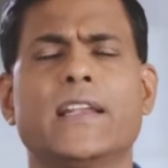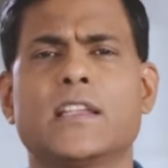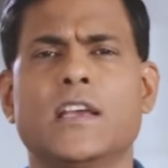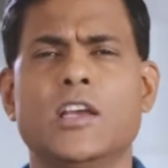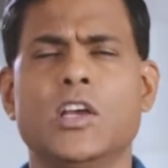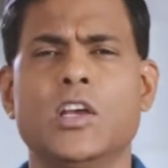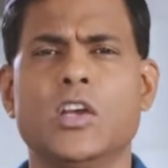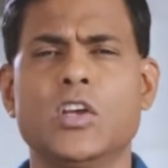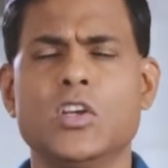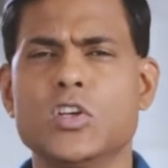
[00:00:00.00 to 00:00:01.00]
that
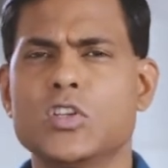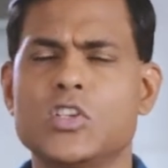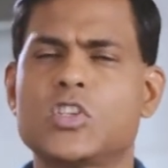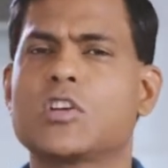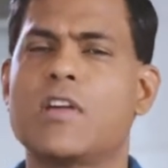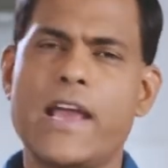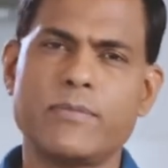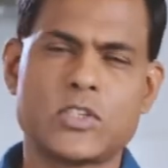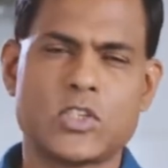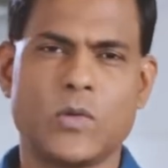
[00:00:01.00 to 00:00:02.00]

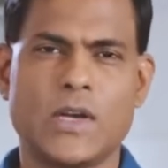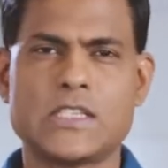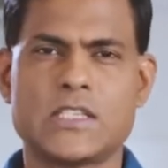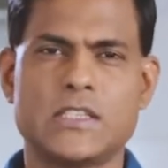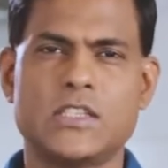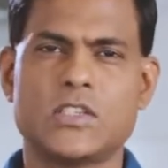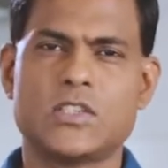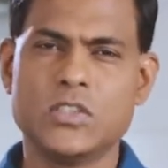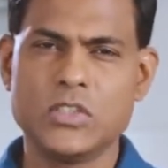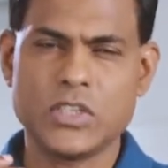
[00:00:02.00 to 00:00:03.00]
describes to us
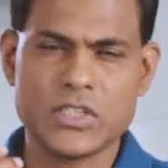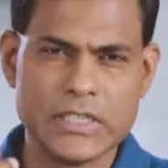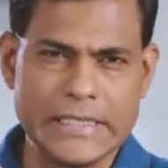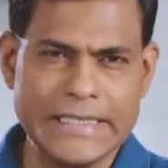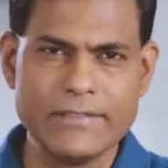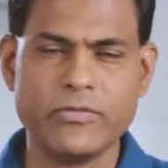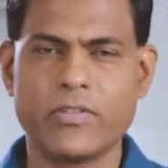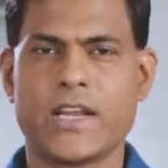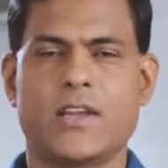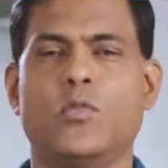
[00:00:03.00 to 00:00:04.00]
the
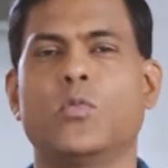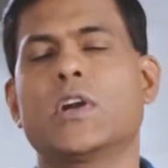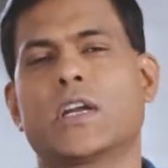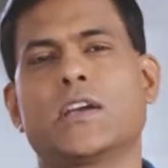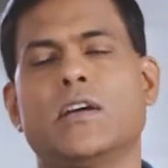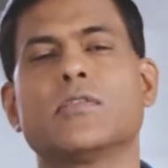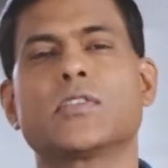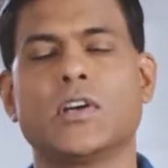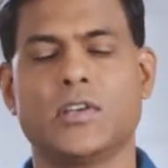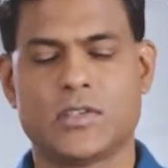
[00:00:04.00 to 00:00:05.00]
delivering work
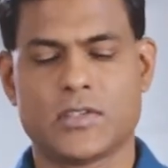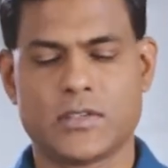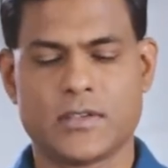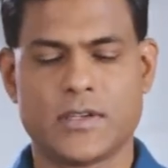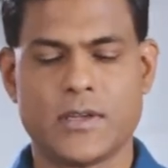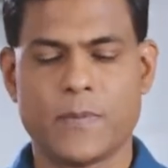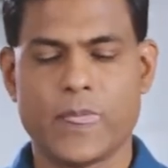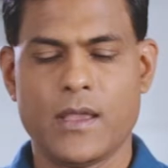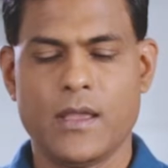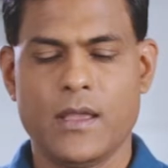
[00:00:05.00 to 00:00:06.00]
of God.
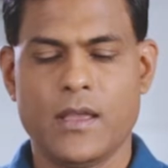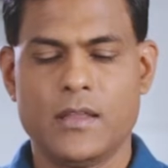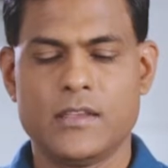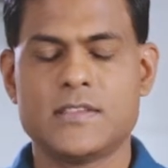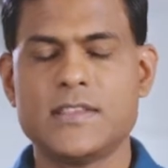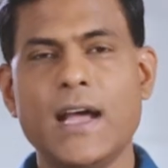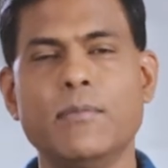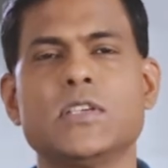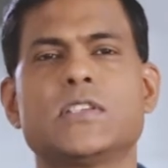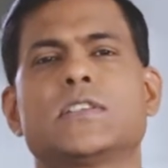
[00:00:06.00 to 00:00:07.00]
The
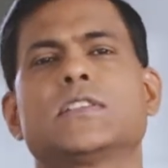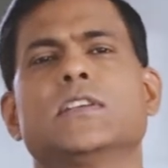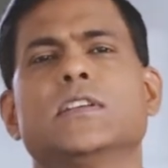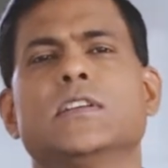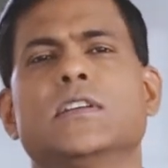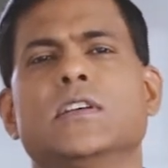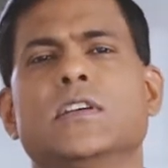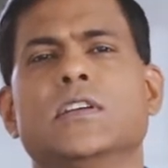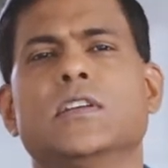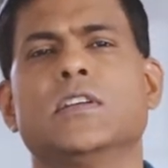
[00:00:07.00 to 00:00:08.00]
psalmist
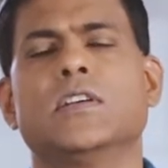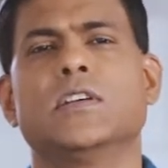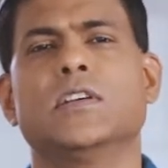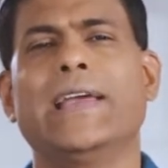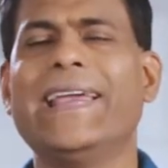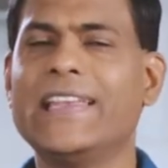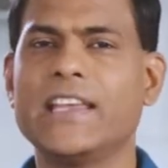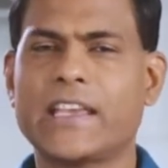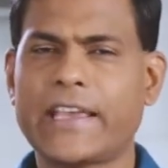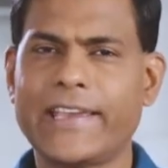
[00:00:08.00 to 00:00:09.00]

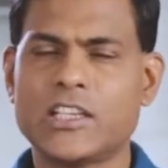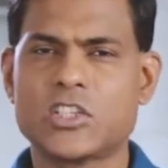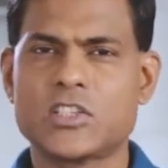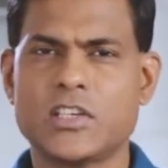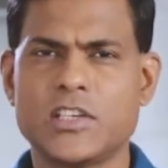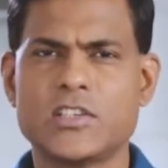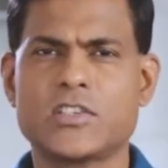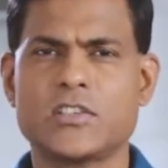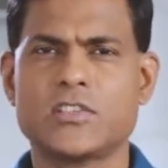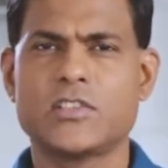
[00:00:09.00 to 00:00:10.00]
indicates
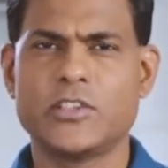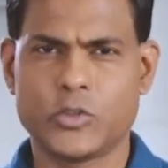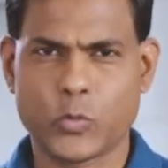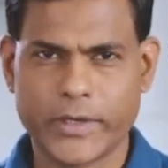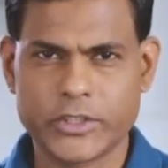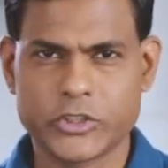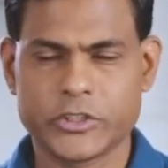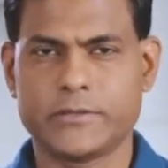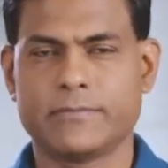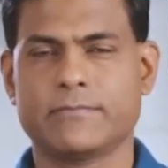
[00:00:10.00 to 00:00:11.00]
his
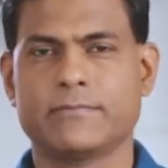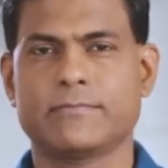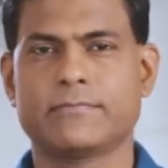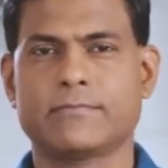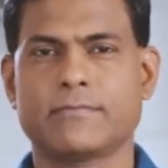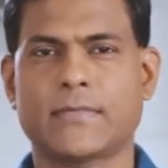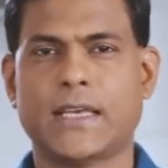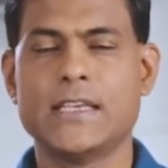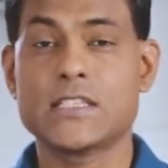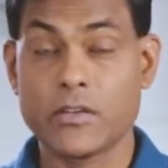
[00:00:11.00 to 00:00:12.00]
situation,
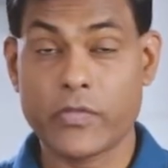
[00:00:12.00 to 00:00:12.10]
his